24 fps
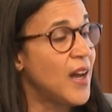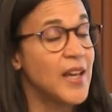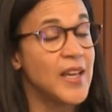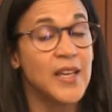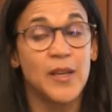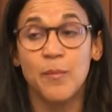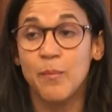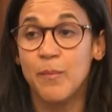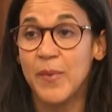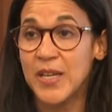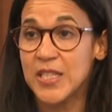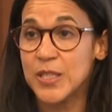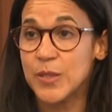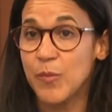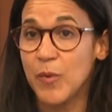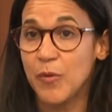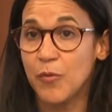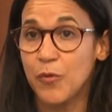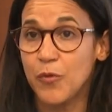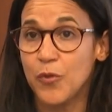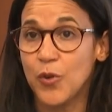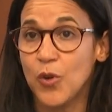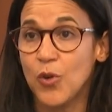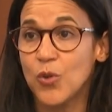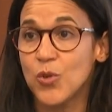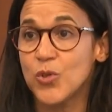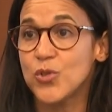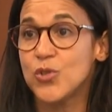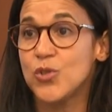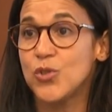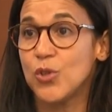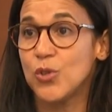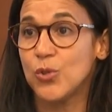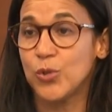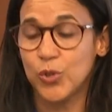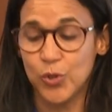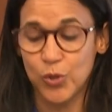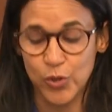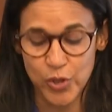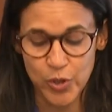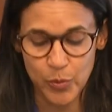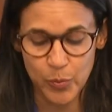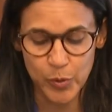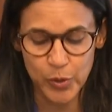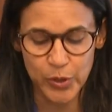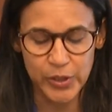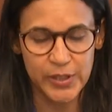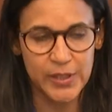investment flows due to
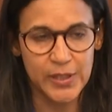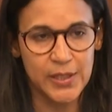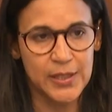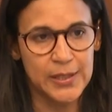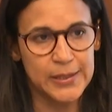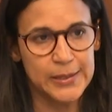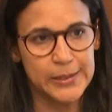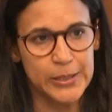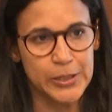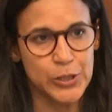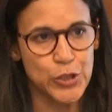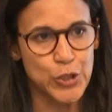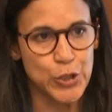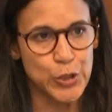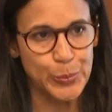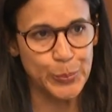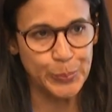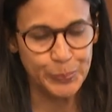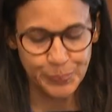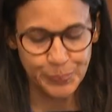geopolitical tension.